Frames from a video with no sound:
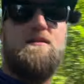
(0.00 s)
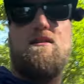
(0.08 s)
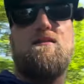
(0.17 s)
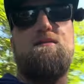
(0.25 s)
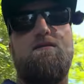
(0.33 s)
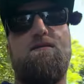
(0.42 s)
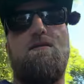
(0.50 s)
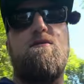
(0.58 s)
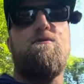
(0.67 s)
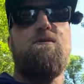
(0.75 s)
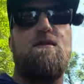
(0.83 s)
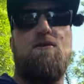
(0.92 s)
I guess
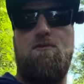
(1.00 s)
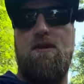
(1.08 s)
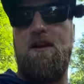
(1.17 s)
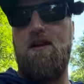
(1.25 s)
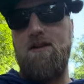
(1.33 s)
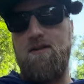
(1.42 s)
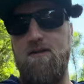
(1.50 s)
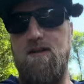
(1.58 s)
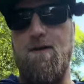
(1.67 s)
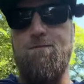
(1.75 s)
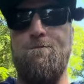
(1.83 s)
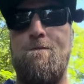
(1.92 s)
there's really nobody out here today.